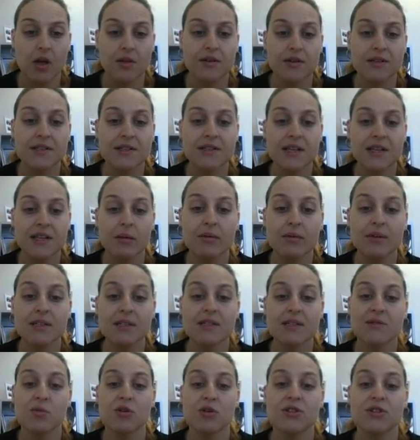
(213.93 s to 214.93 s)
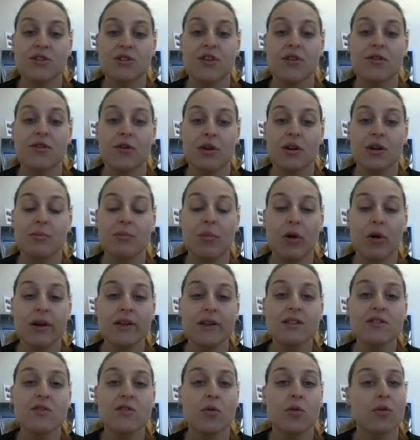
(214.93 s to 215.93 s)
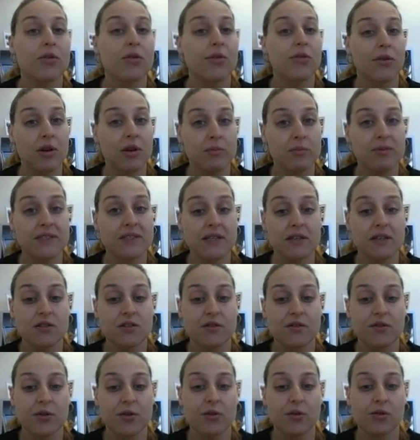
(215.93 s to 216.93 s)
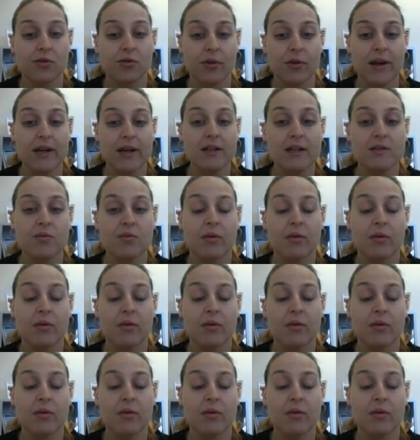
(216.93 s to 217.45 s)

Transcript: This assignment is worth 30 points or 30% of your grade.